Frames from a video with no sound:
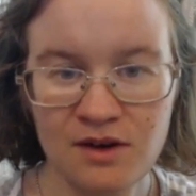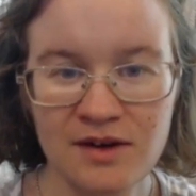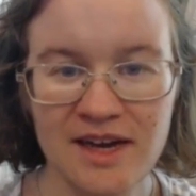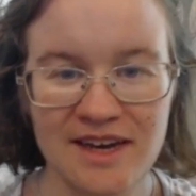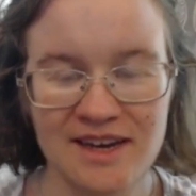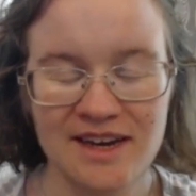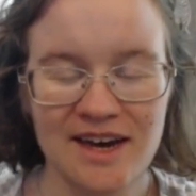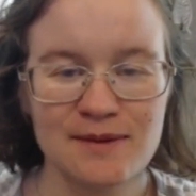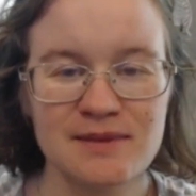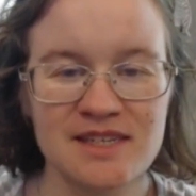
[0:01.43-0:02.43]
Okay,
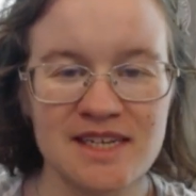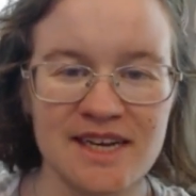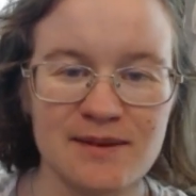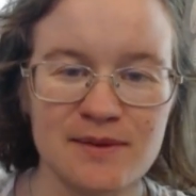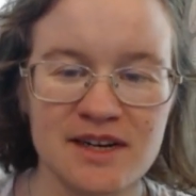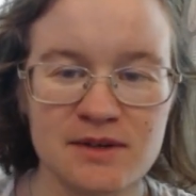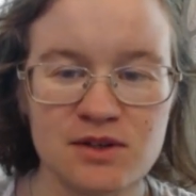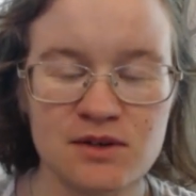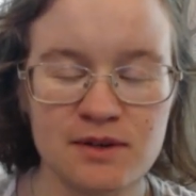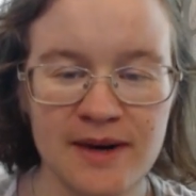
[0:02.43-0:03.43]
um, today I'm going to
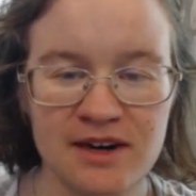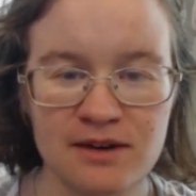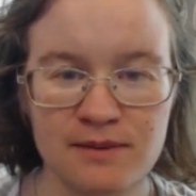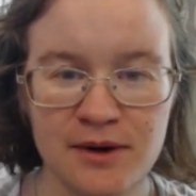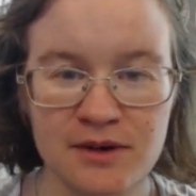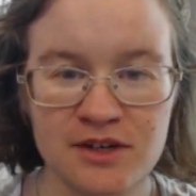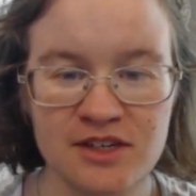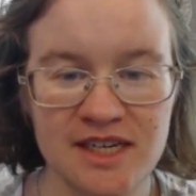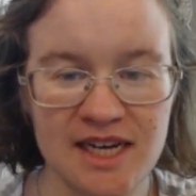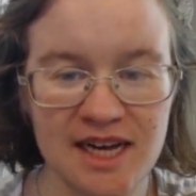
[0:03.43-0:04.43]
talk about
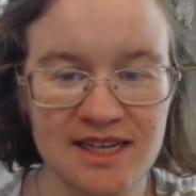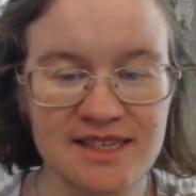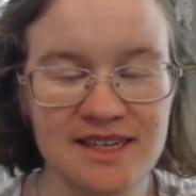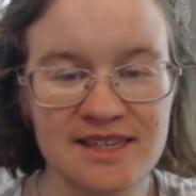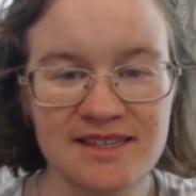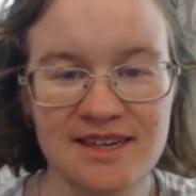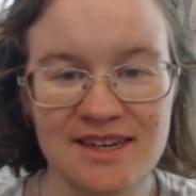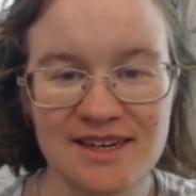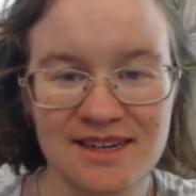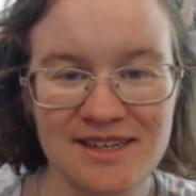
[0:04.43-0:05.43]
poetry analysis.
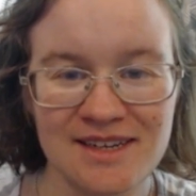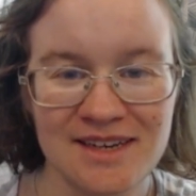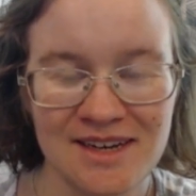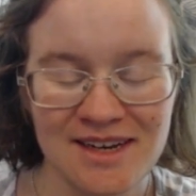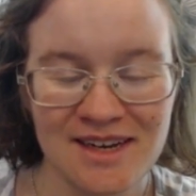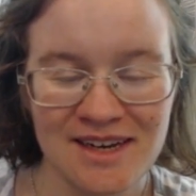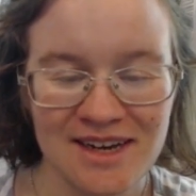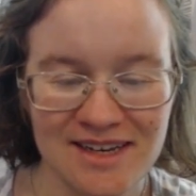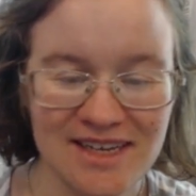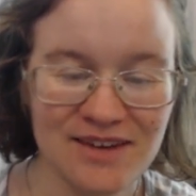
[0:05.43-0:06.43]
And
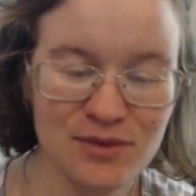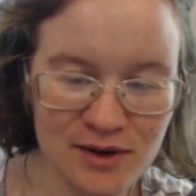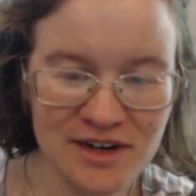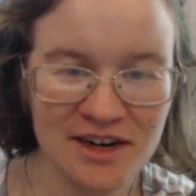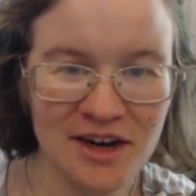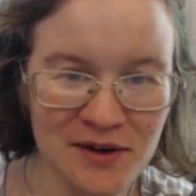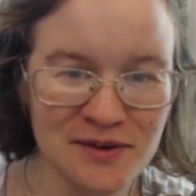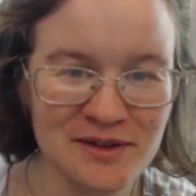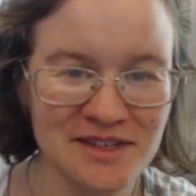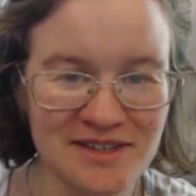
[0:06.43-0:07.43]
as everyone
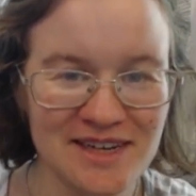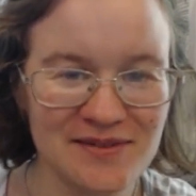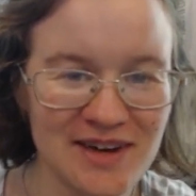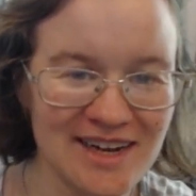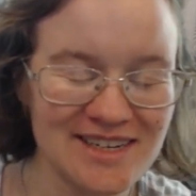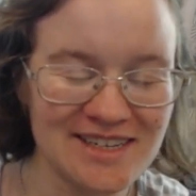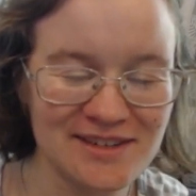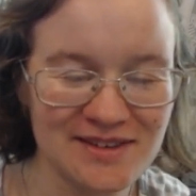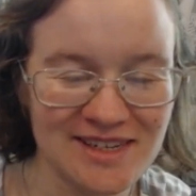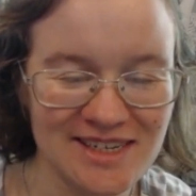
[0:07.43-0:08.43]
knows who's ever had to
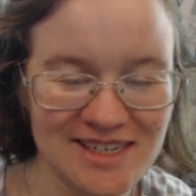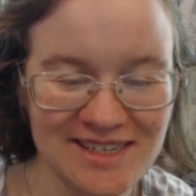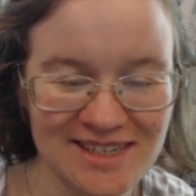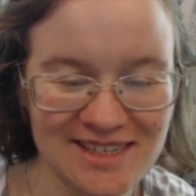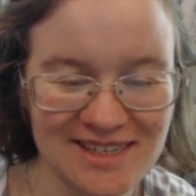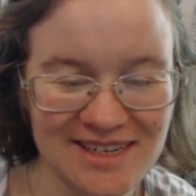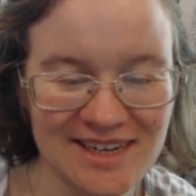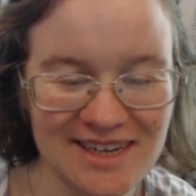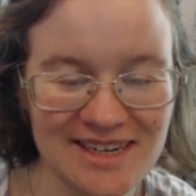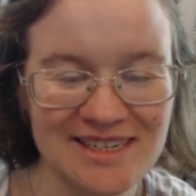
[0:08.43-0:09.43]
do a GCSE
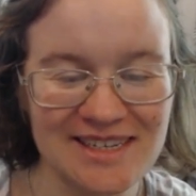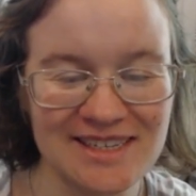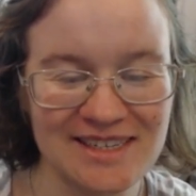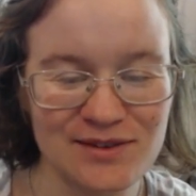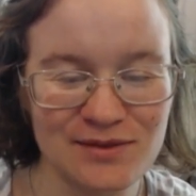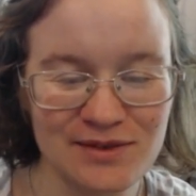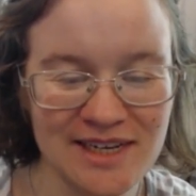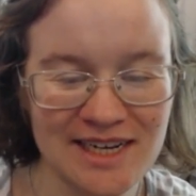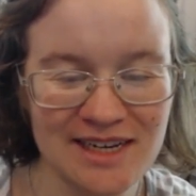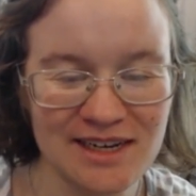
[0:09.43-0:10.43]
English, this is a
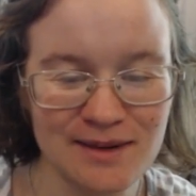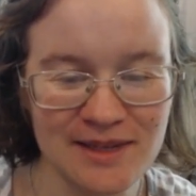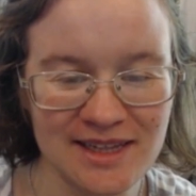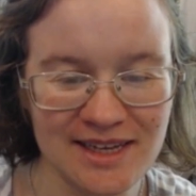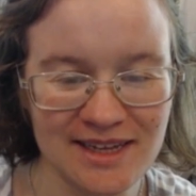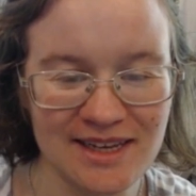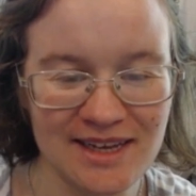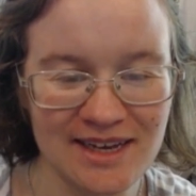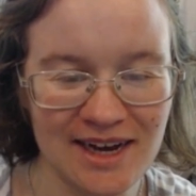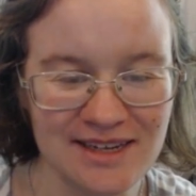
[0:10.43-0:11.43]
really common thing that
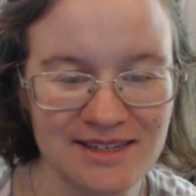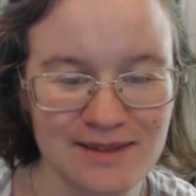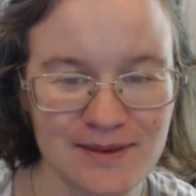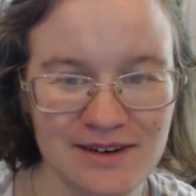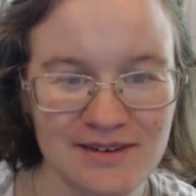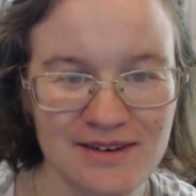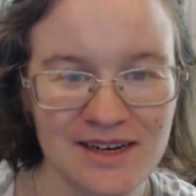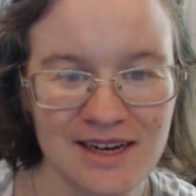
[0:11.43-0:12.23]
you get asked about.